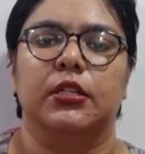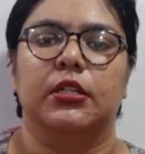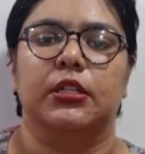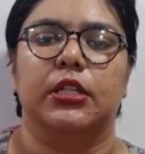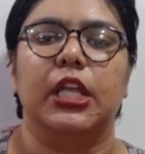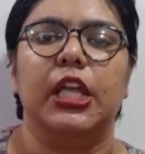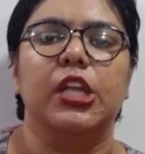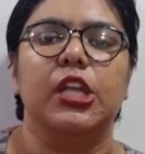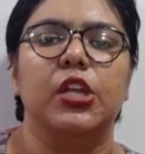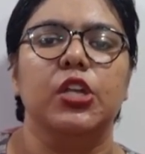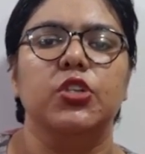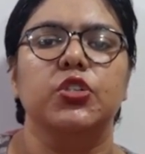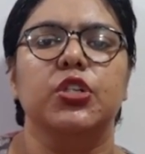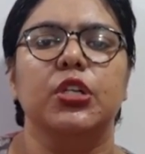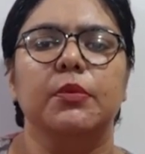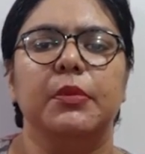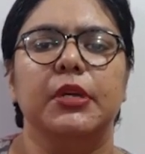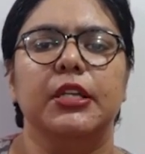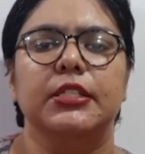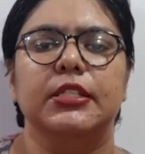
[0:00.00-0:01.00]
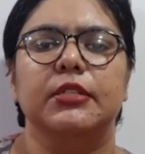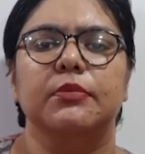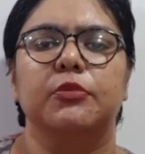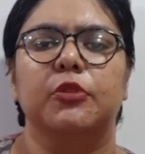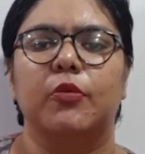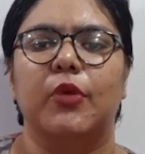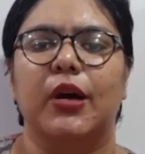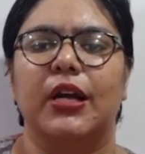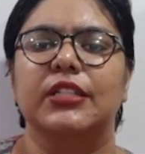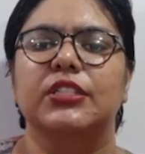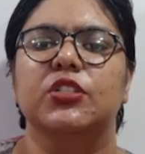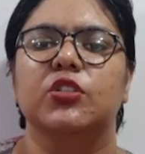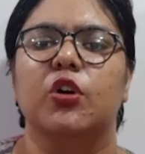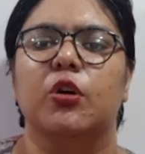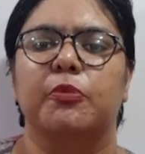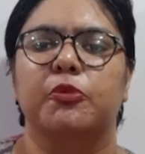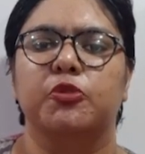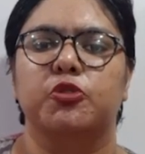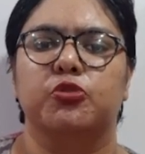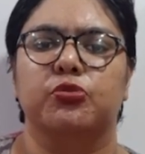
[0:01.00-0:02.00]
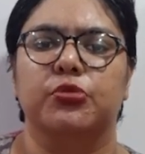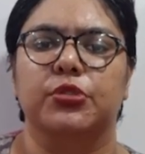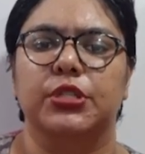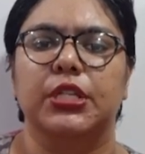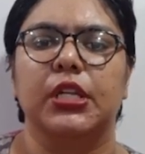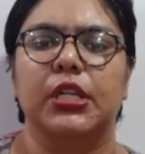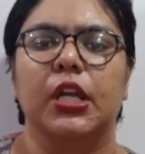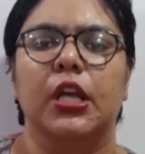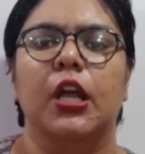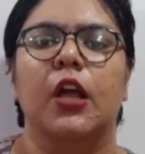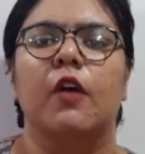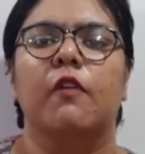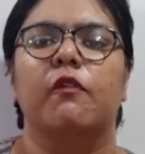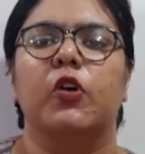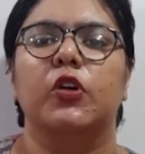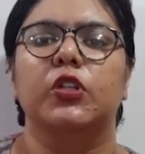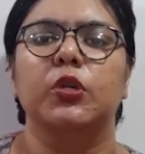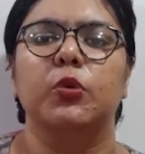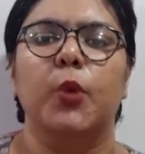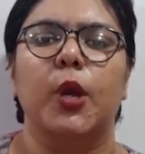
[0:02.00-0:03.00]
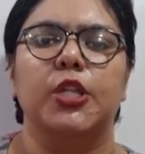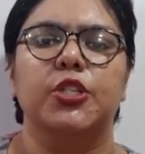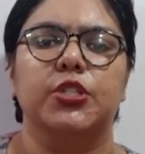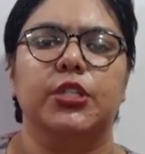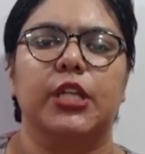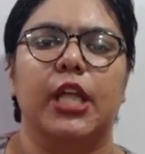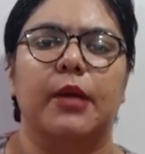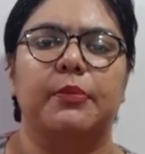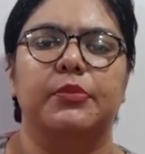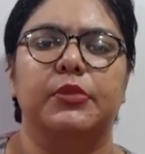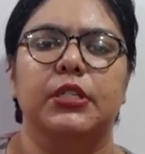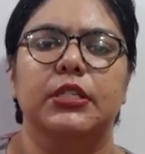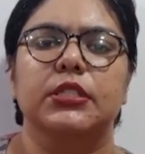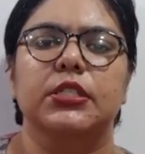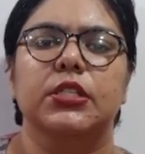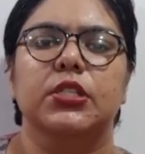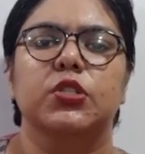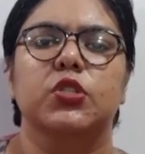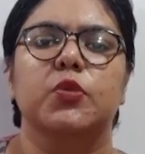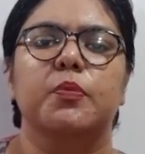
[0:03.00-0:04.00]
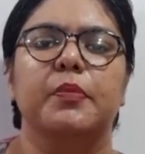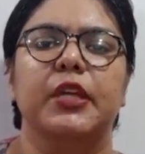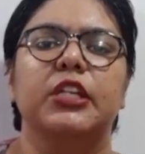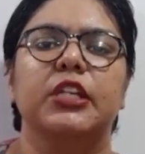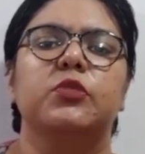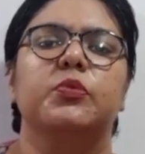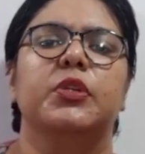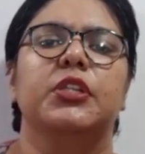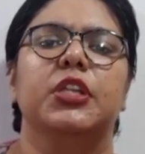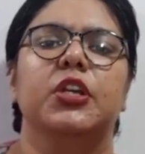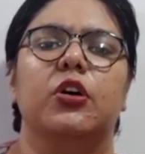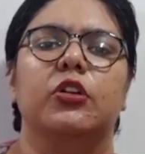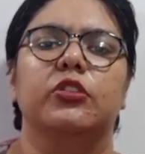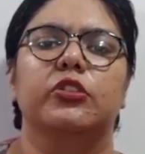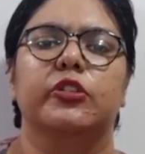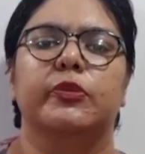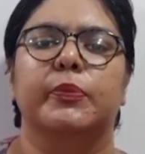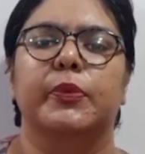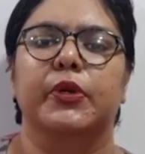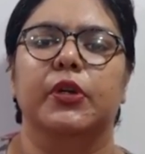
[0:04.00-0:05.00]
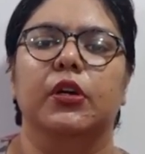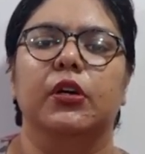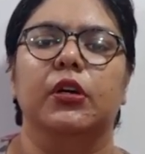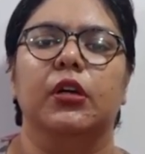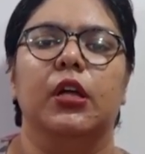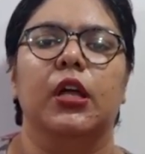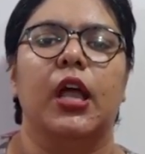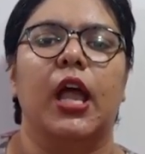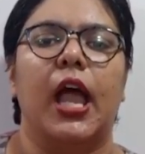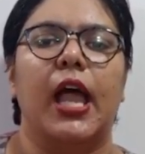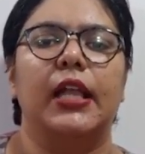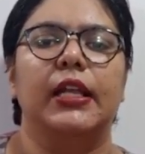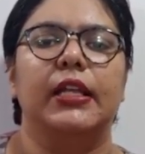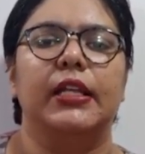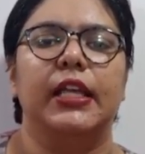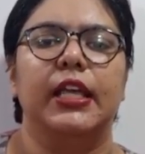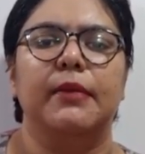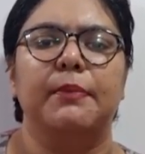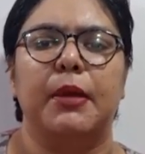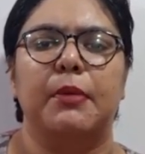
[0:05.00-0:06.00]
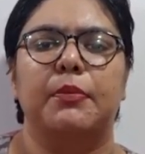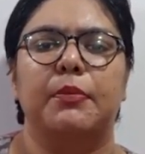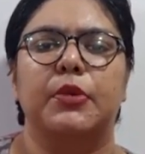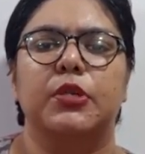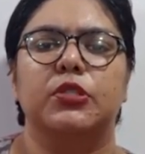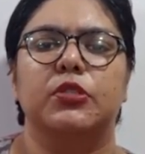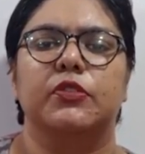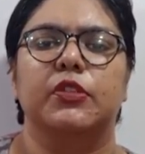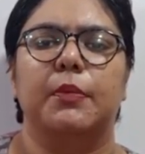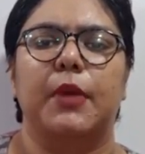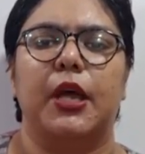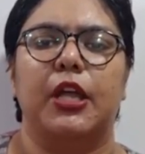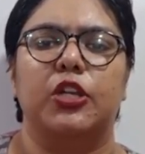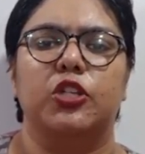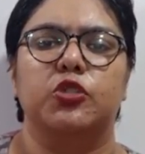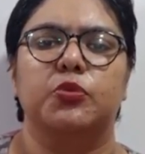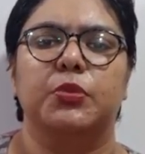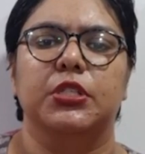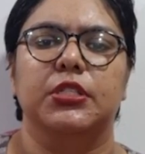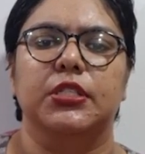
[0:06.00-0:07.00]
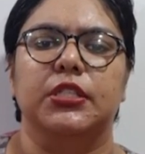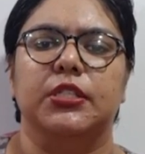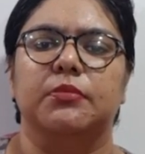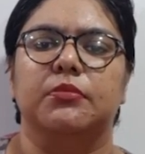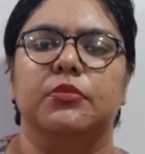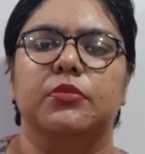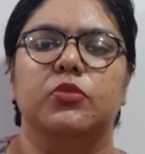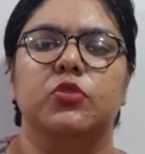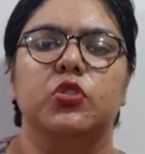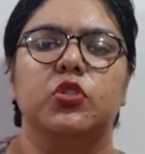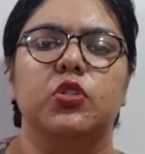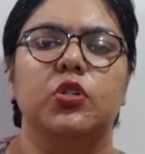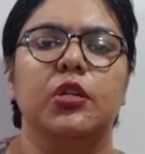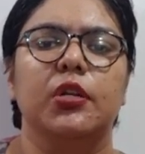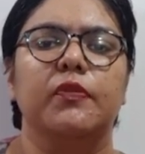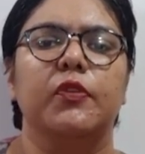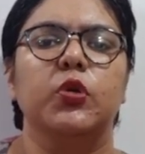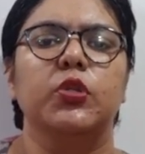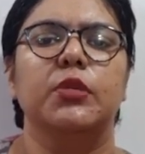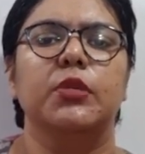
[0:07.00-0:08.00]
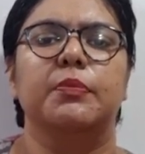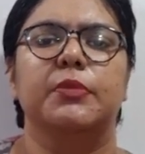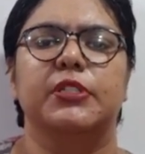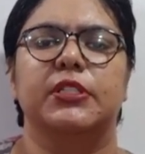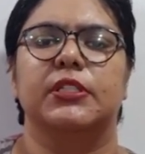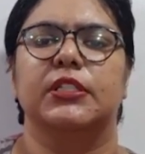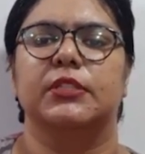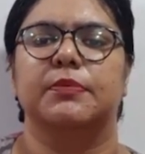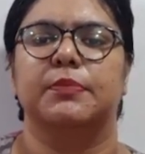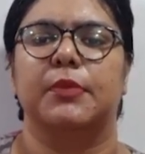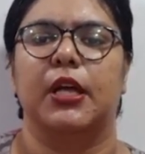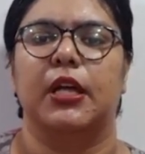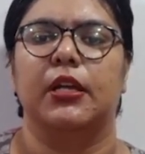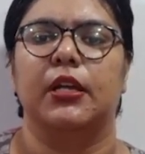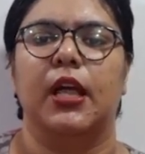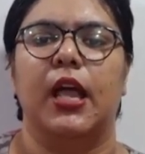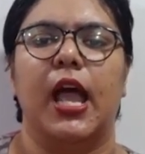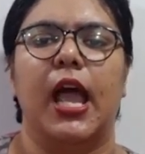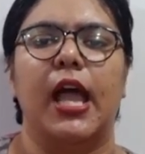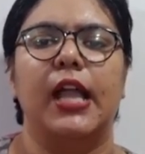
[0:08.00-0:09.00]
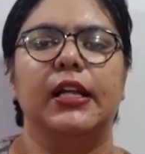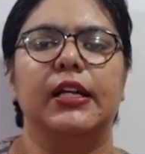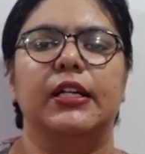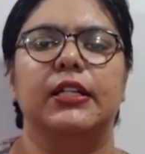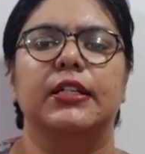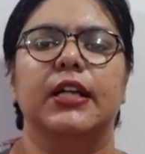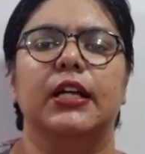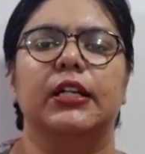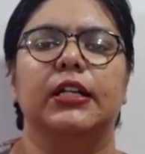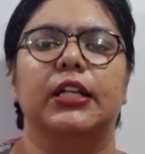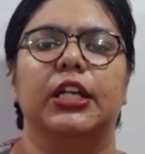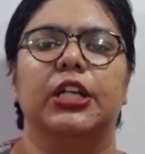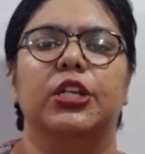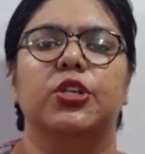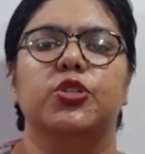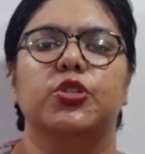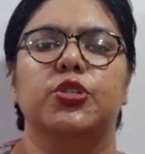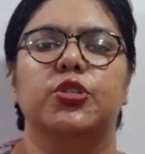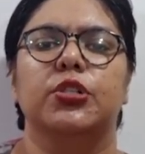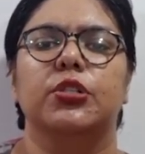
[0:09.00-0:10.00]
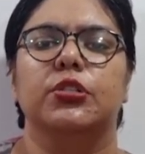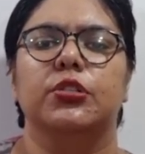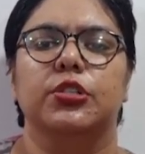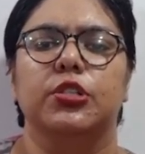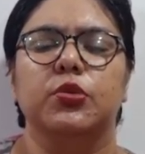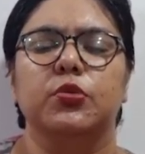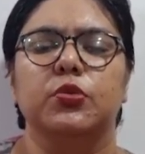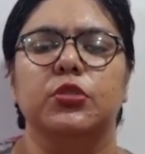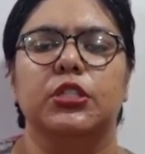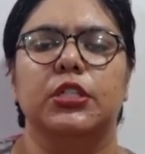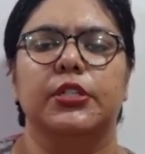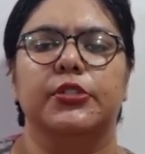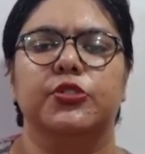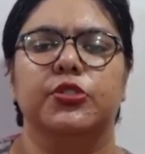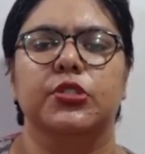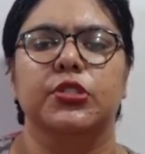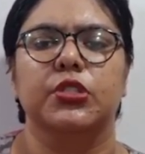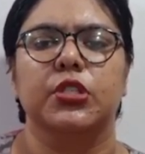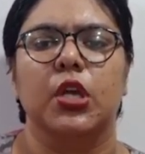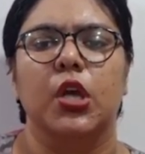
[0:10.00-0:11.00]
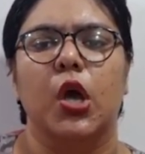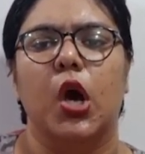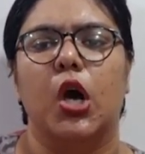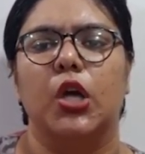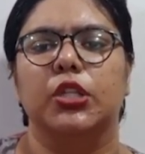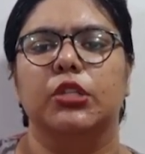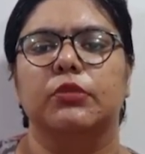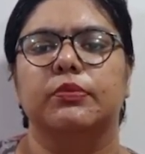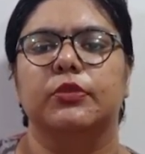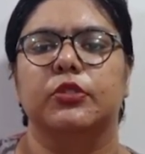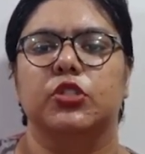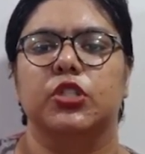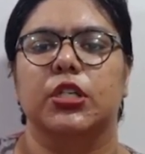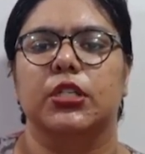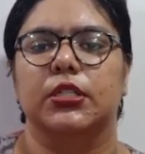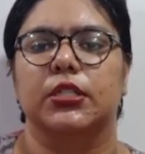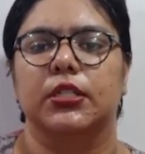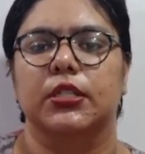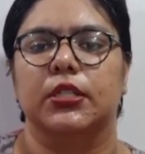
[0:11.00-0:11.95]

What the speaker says: The initial meeting provides an opportunity for the venture capitalist to meet with the entrepreneur and key members of the management team to review the business plan and conduct initial due diligence on the project.